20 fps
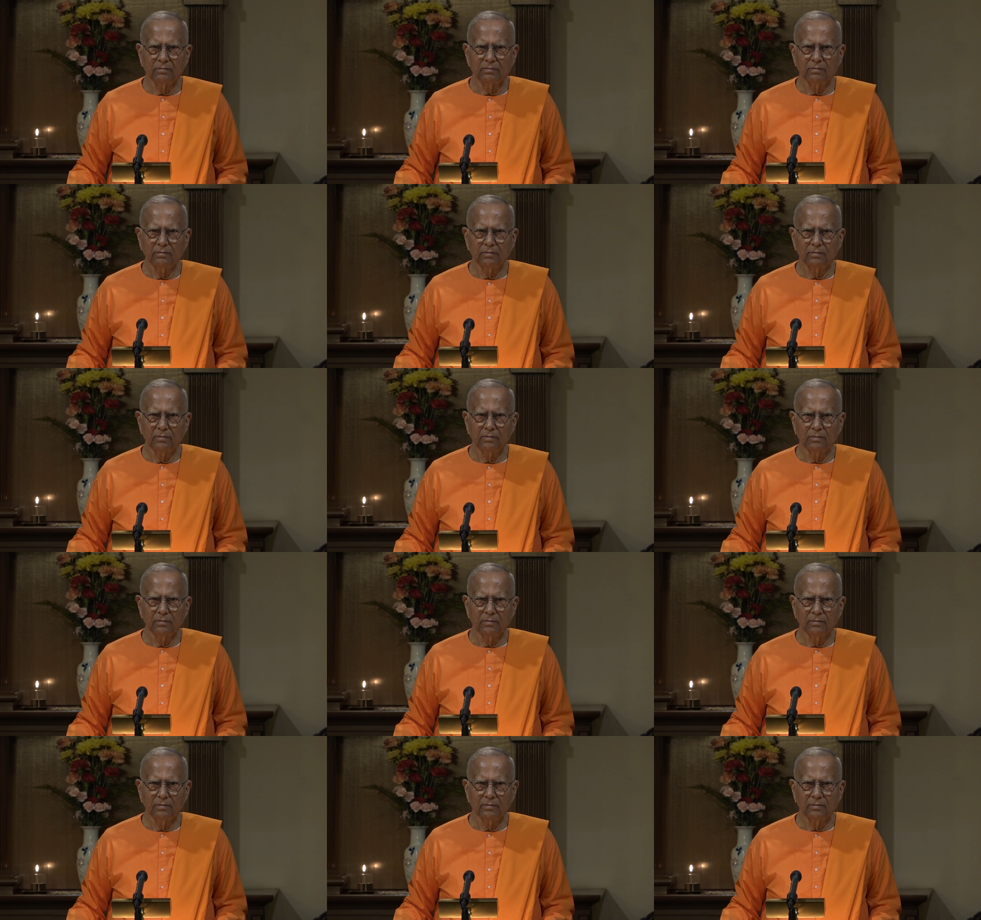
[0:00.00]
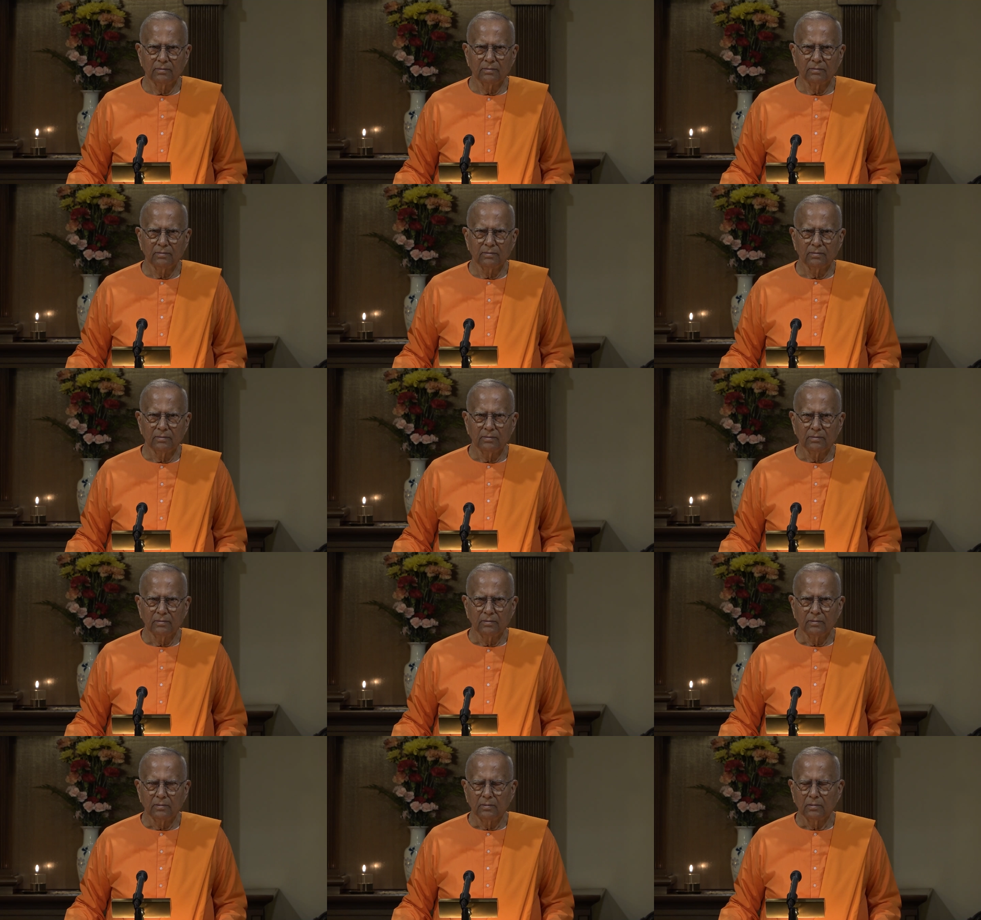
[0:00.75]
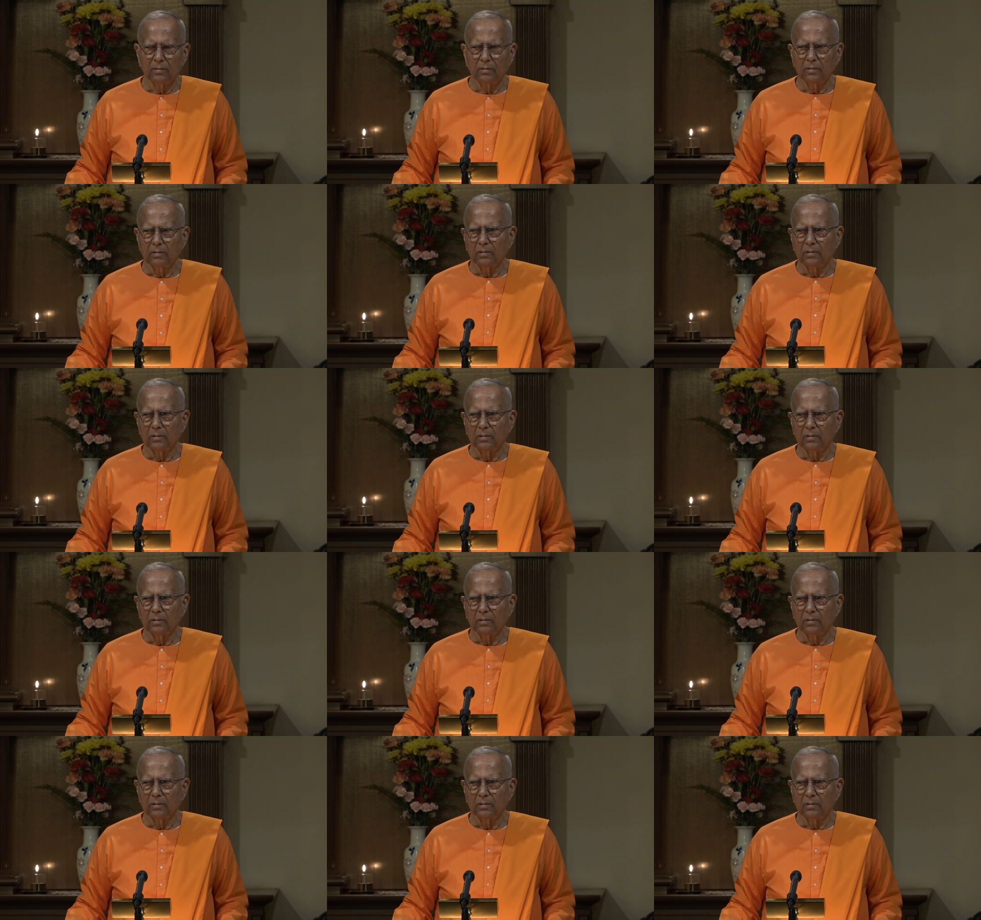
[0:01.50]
[no speech]